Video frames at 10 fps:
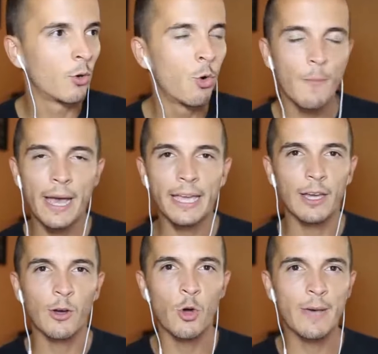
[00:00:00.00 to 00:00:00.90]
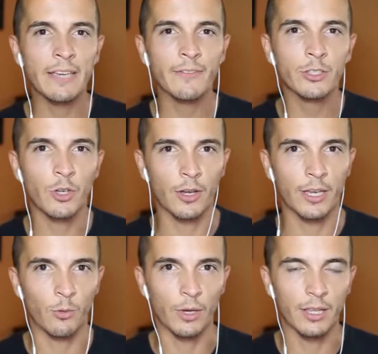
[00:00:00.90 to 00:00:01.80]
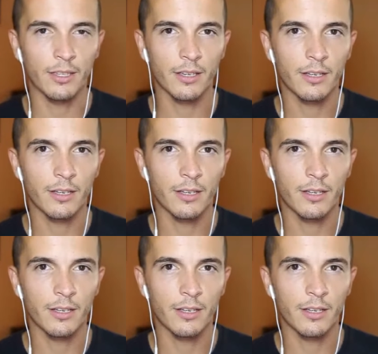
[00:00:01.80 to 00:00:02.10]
who am I even talking with?